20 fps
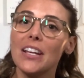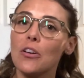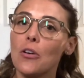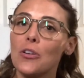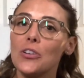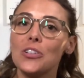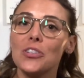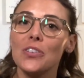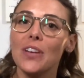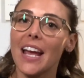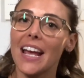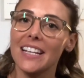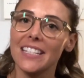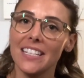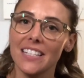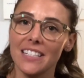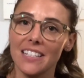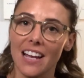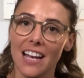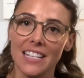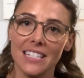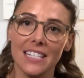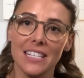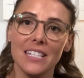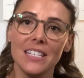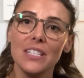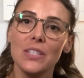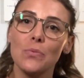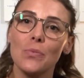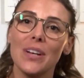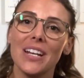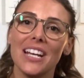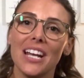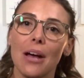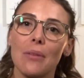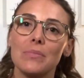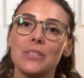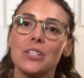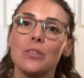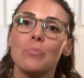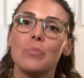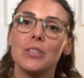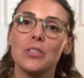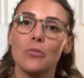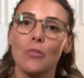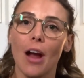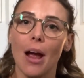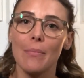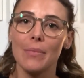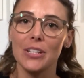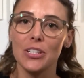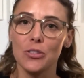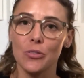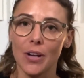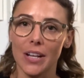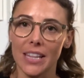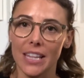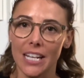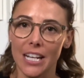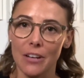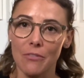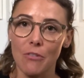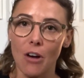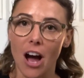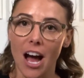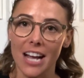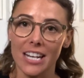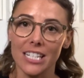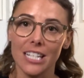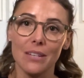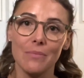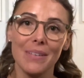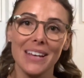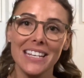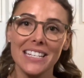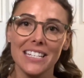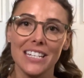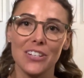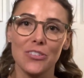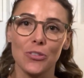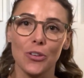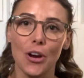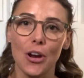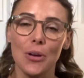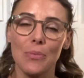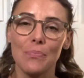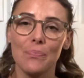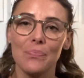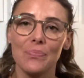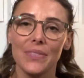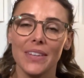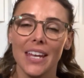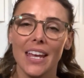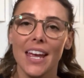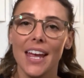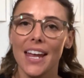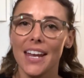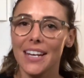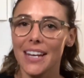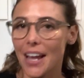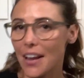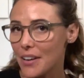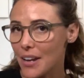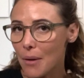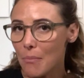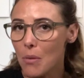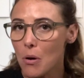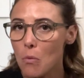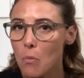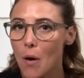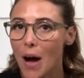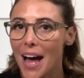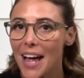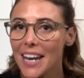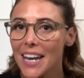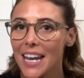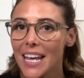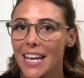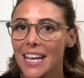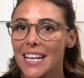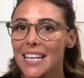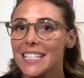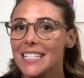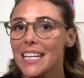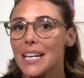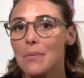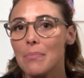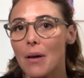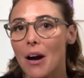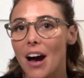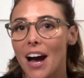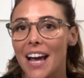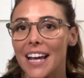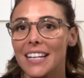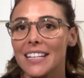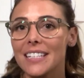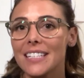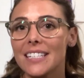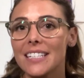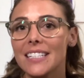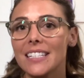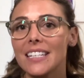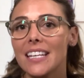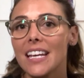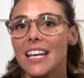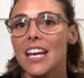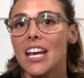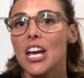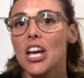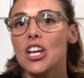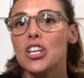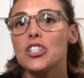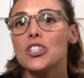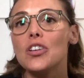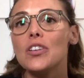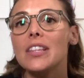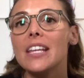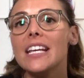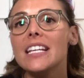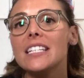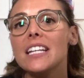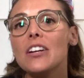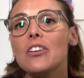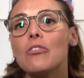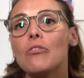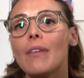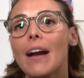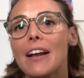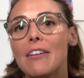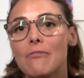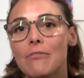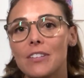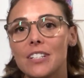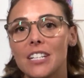go-to exercises when it comes to prescribing strengthening for ITB syndrome. Now, number one is hip hikes. So these are great for